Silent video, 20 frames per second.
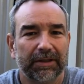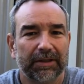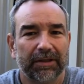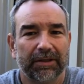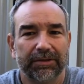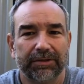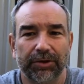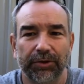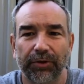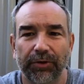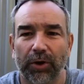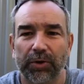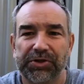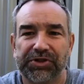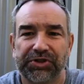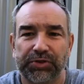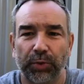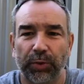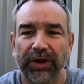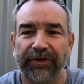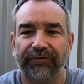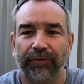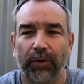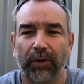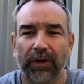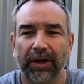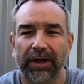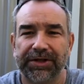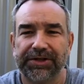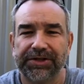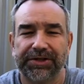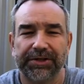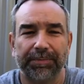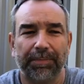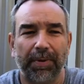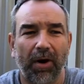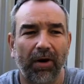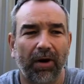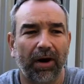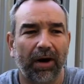those 24 inches
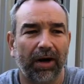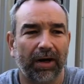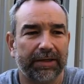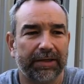apart,